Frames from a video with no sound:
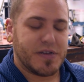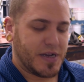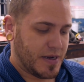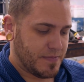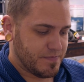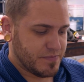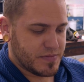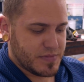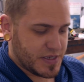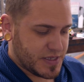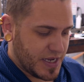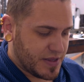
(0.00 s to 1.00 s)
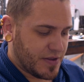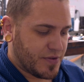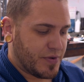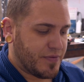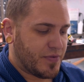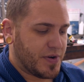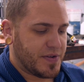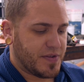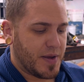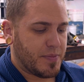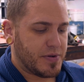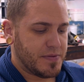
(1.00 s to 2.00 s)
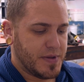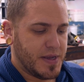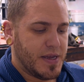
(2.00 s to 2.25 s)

We'll take this one for example.